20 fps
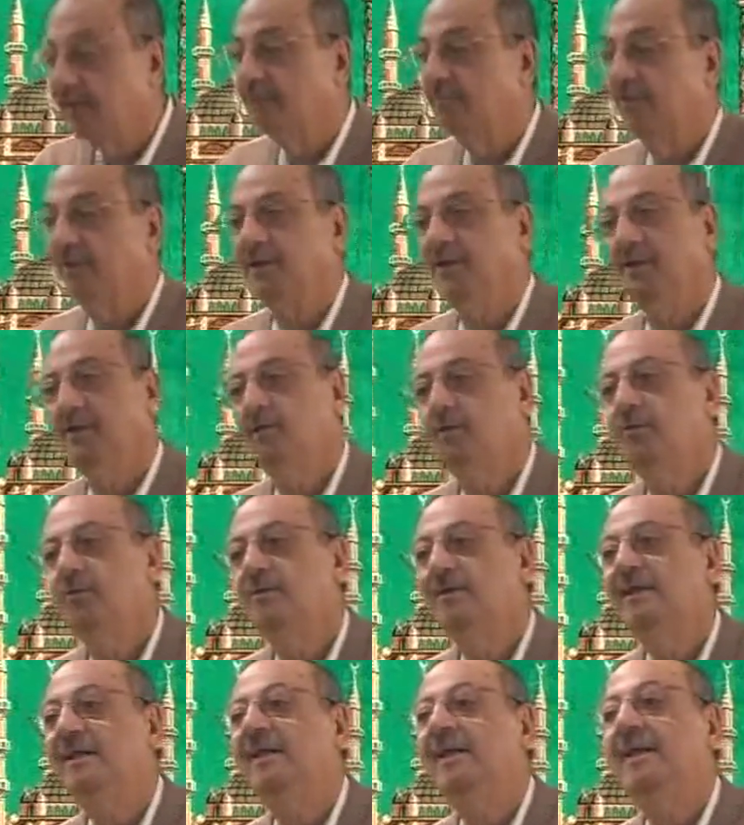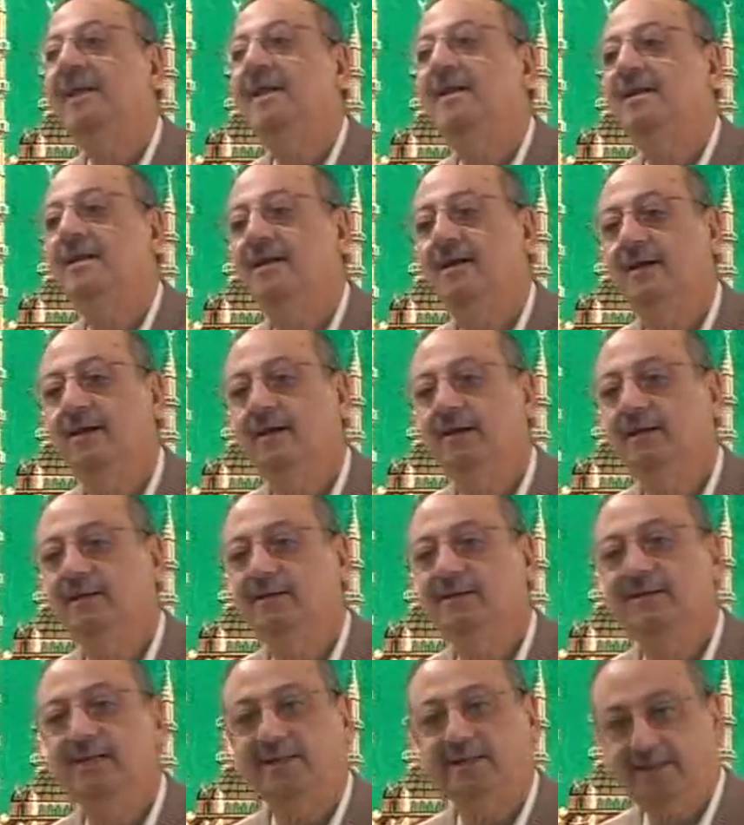Brother, only in,
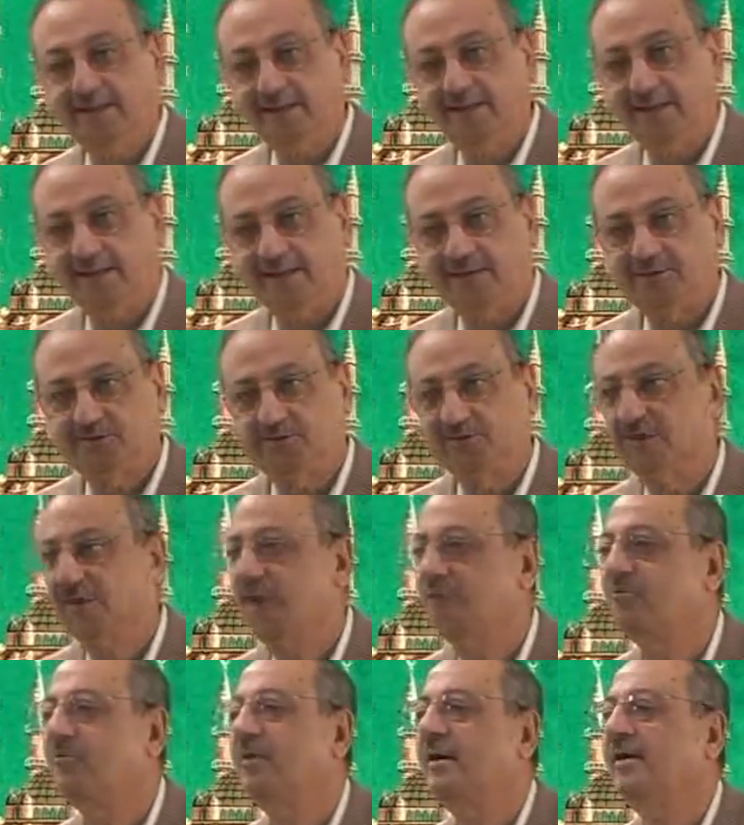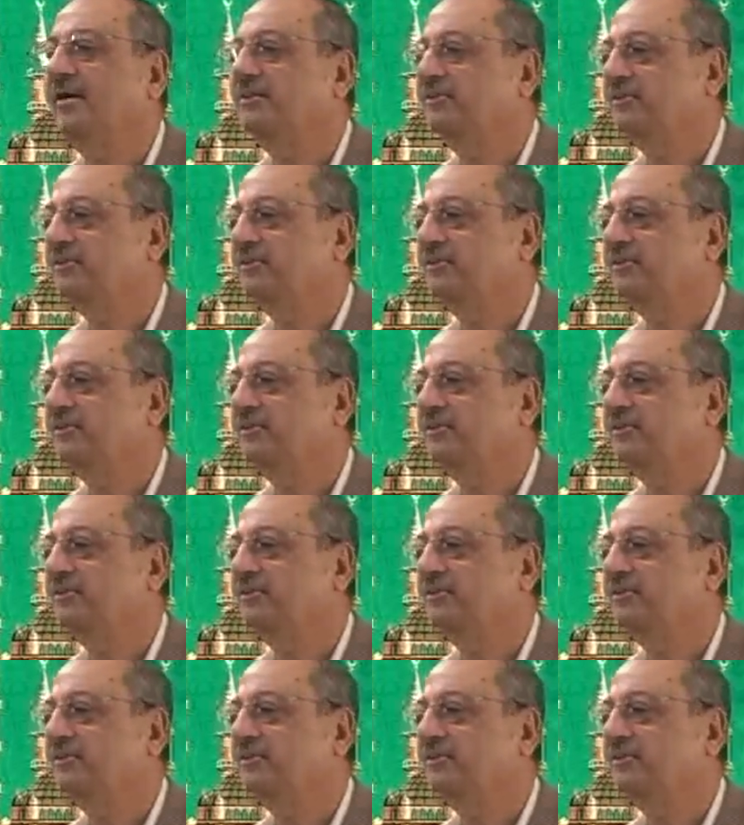nothing else. So they are very